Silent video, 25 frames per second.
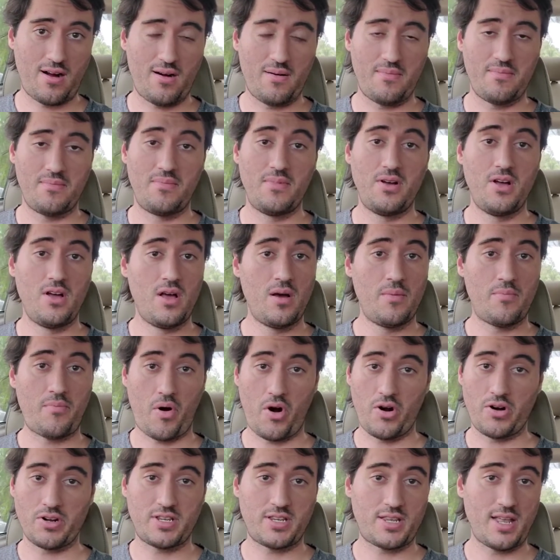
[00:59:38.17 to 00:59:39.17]
Whatever car
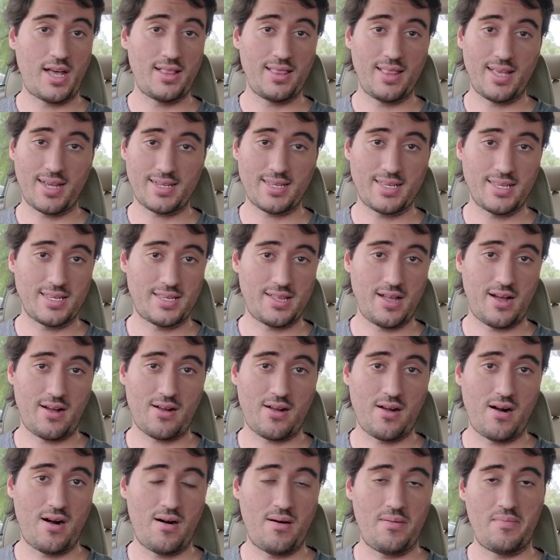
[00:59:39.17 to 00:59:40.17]
you have, you can go to
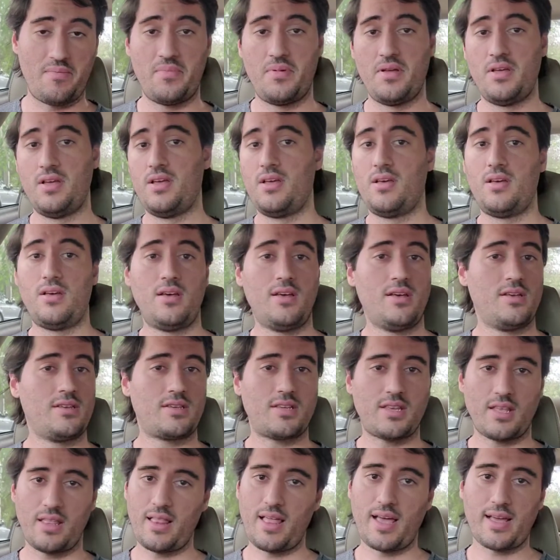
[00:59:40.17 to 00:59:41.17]

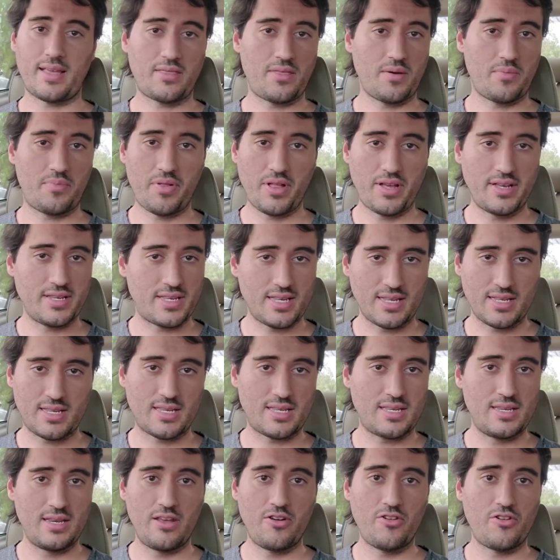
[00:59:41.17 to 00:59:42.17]
parts.toyota.com,
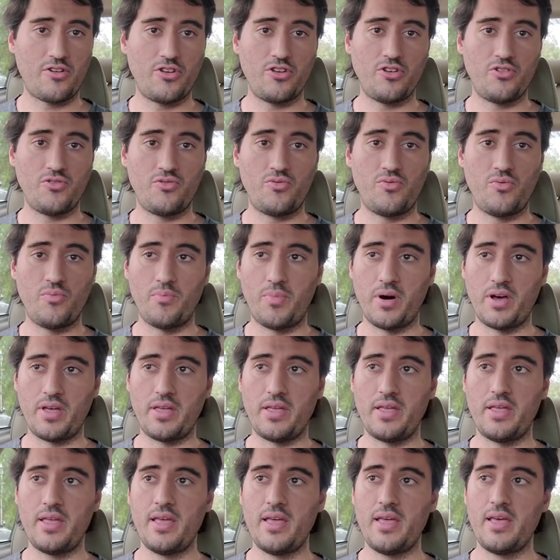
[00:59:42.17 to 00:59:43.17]

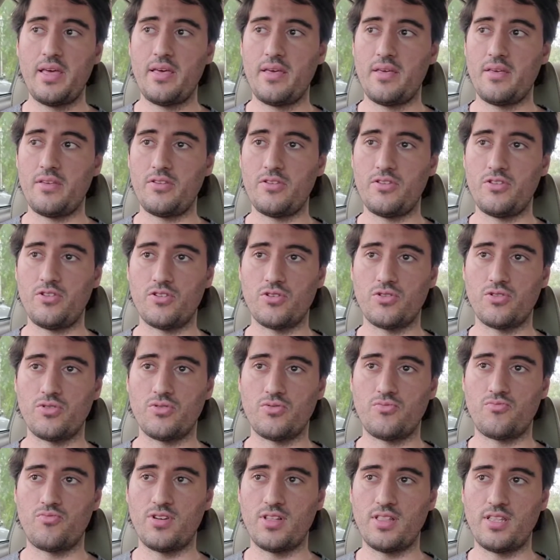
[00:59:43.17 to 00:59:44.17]
parts.lexus.com,
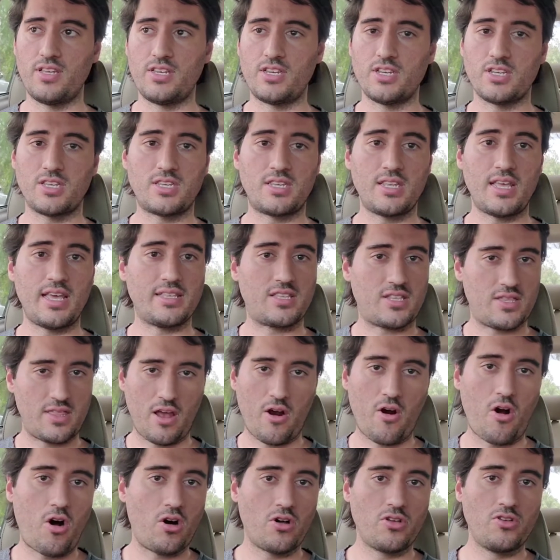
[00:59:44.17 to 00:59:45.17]
select the place that's
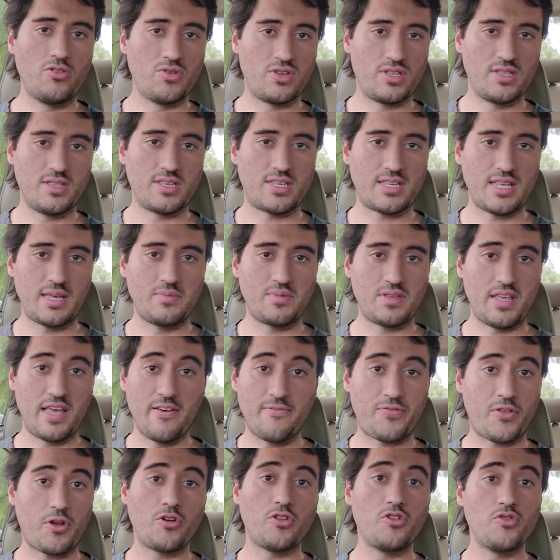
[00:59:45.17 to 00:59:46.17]
near you, but
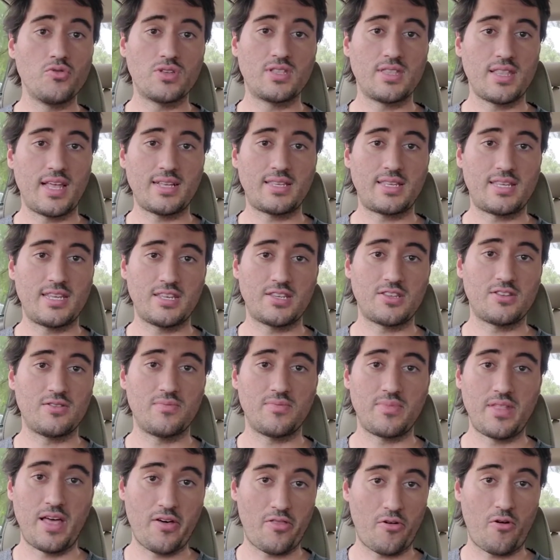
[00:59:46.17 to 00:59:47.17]
you're
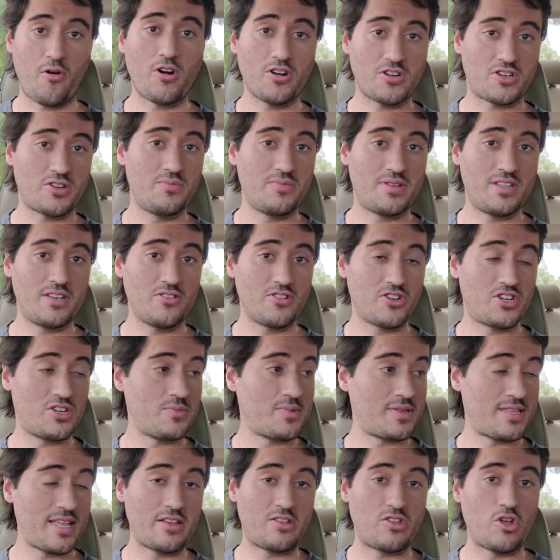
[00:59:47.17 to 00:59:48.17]
really just, they're all
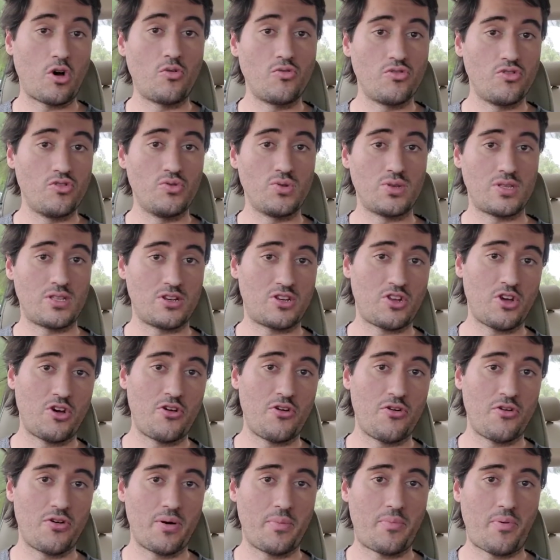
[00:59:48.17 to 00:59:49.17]
using the same, if they're
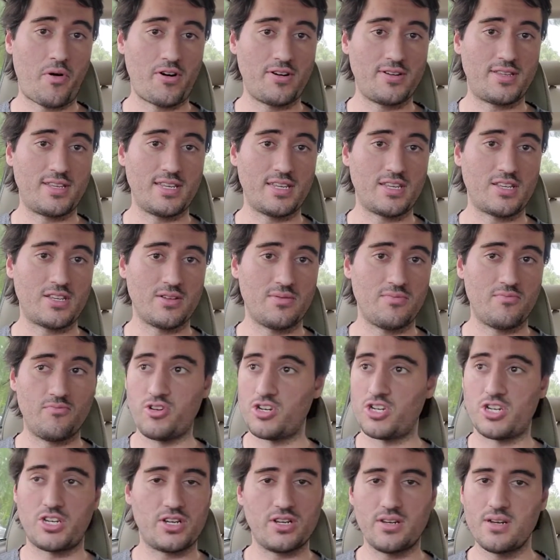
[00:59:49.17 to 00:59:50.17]
using that system. Now,
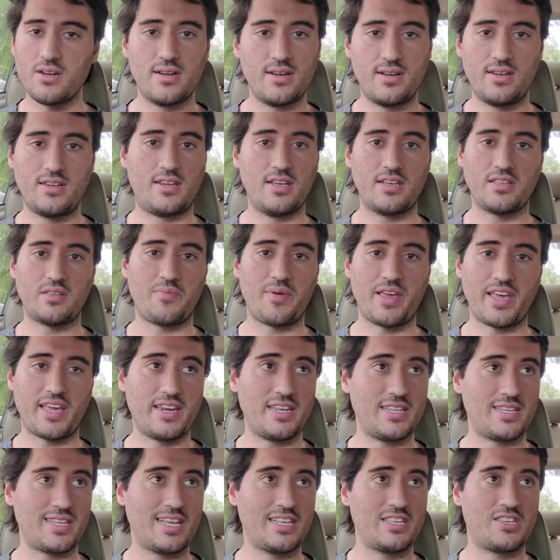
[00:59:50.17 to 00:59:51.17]
there are some dealerships
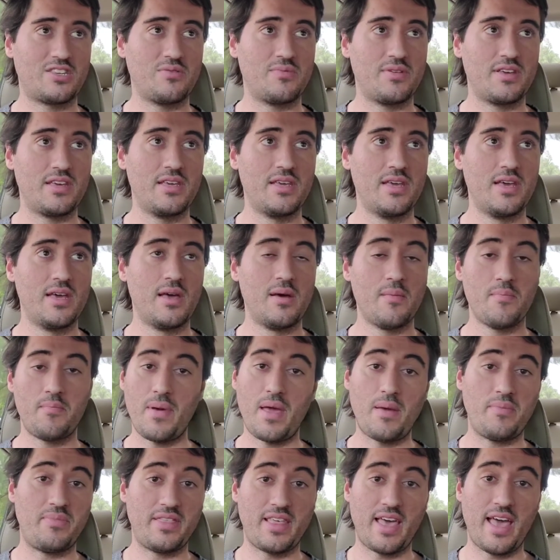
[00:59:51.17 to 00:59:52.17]
that don't use the
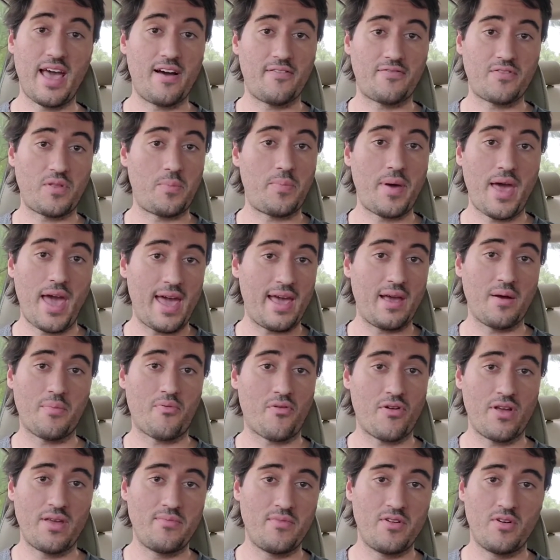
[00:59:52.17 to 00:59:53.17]
Toyota part system, which
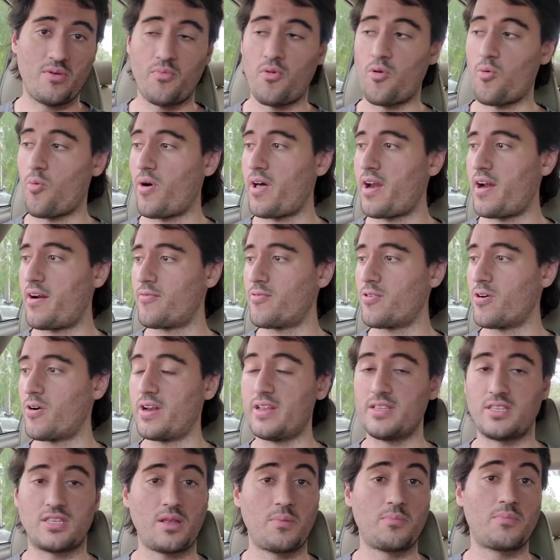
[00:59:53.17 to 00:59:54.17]
doesn't make any
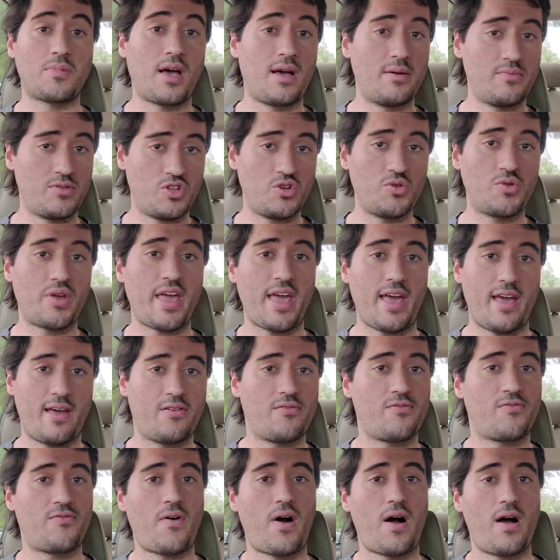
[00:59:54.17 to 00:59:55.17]
sense to me. Maybe
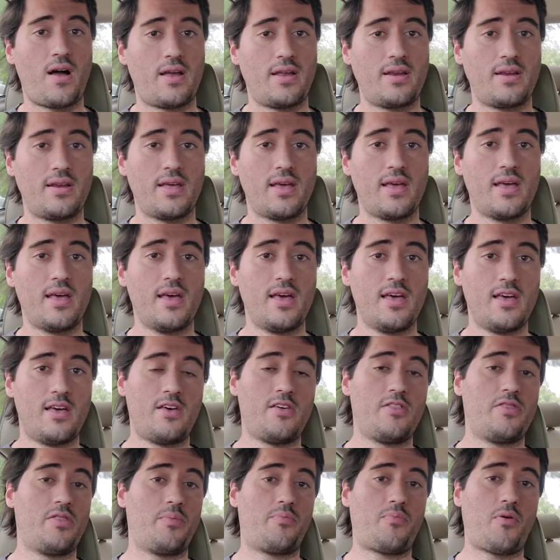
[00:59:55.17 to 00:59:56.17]
they have to pay a
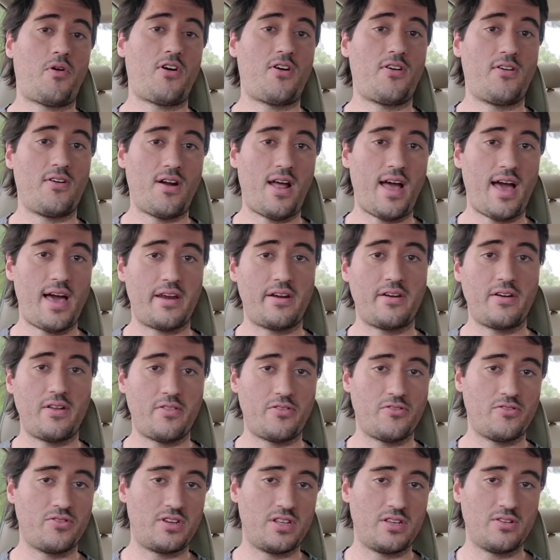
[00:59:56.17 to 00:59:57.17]
premium or whatever, and
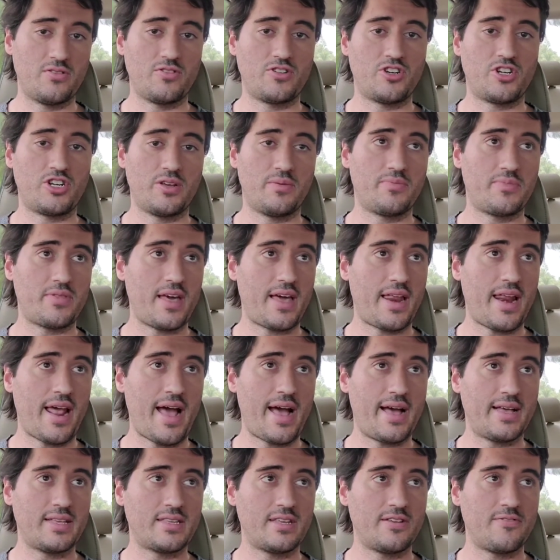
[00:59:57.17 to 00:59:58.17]
sometimes you can
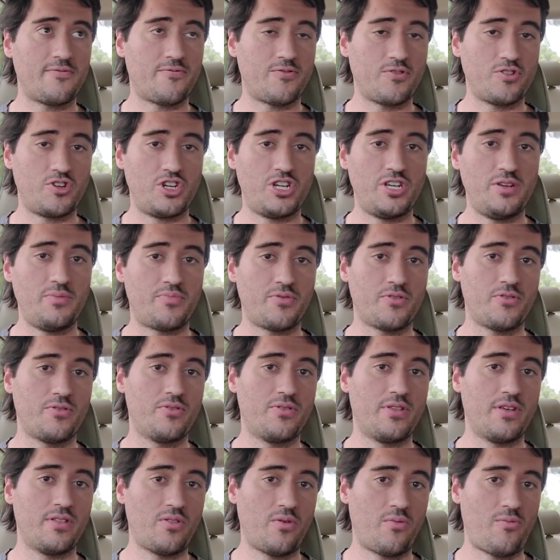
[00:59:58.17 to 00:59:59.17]
find the
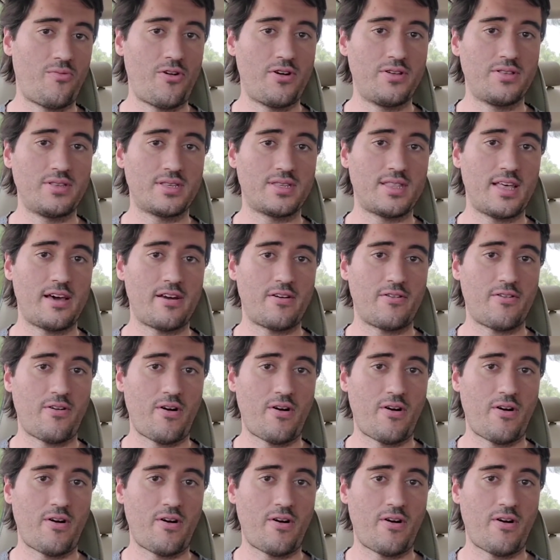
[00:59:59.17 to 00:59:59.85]
part at another